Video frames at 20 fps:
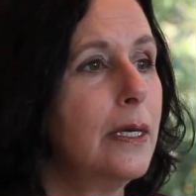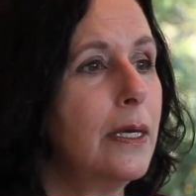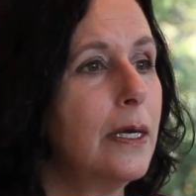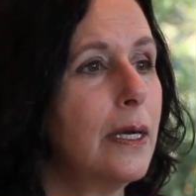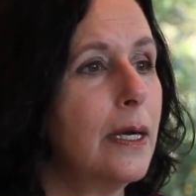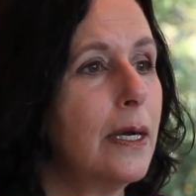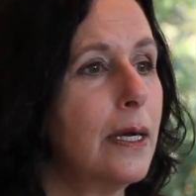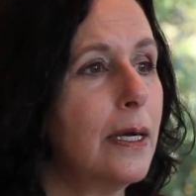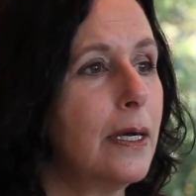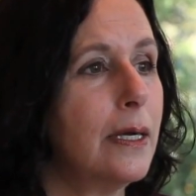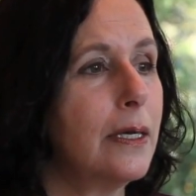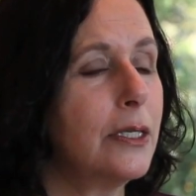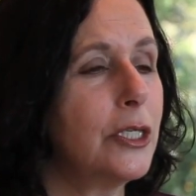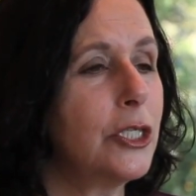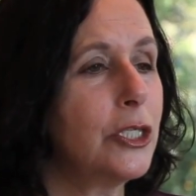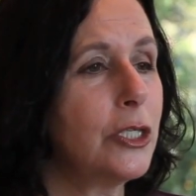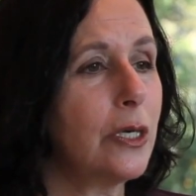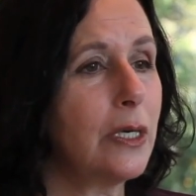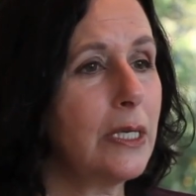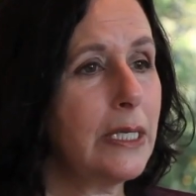
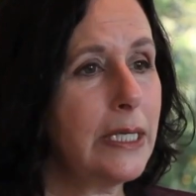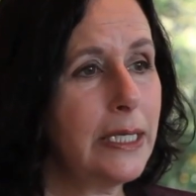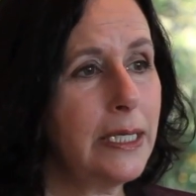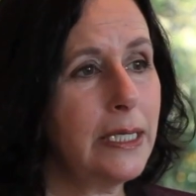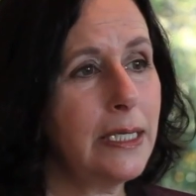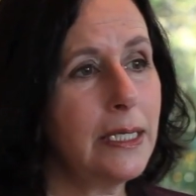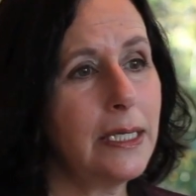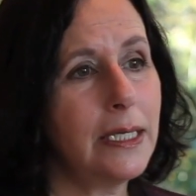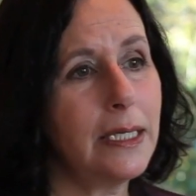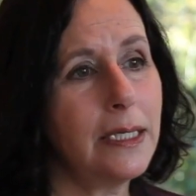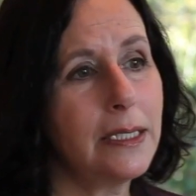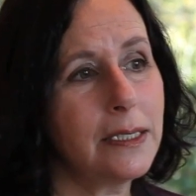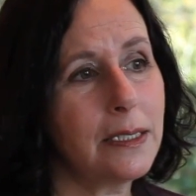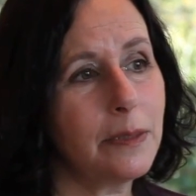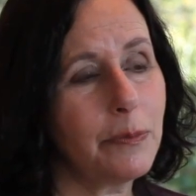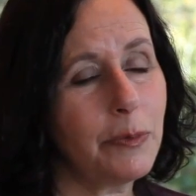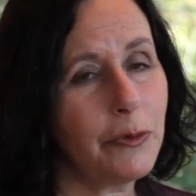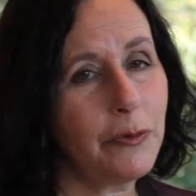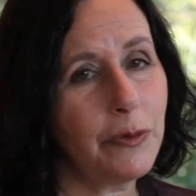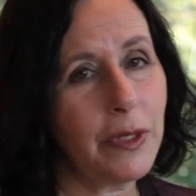Charlene is a
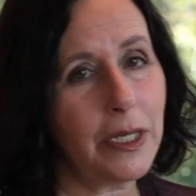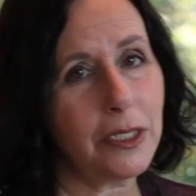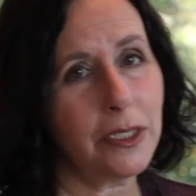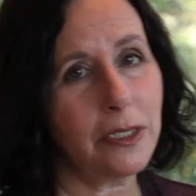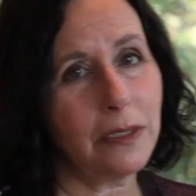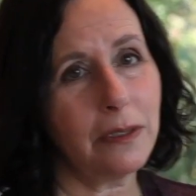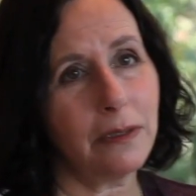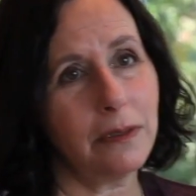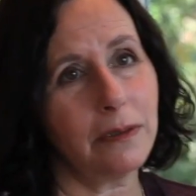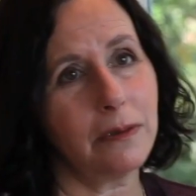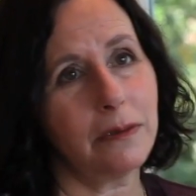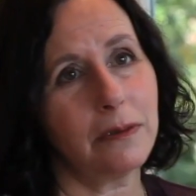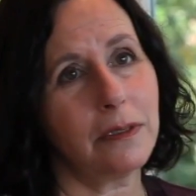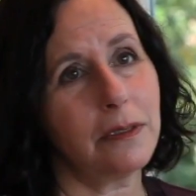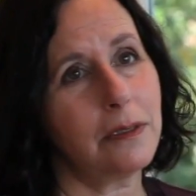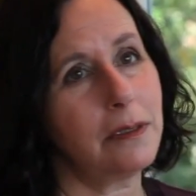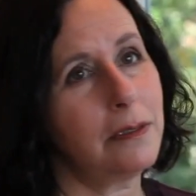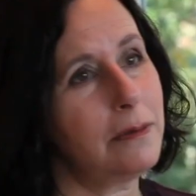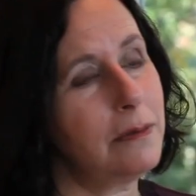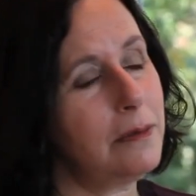professional
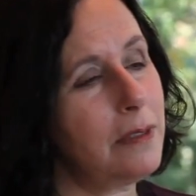who's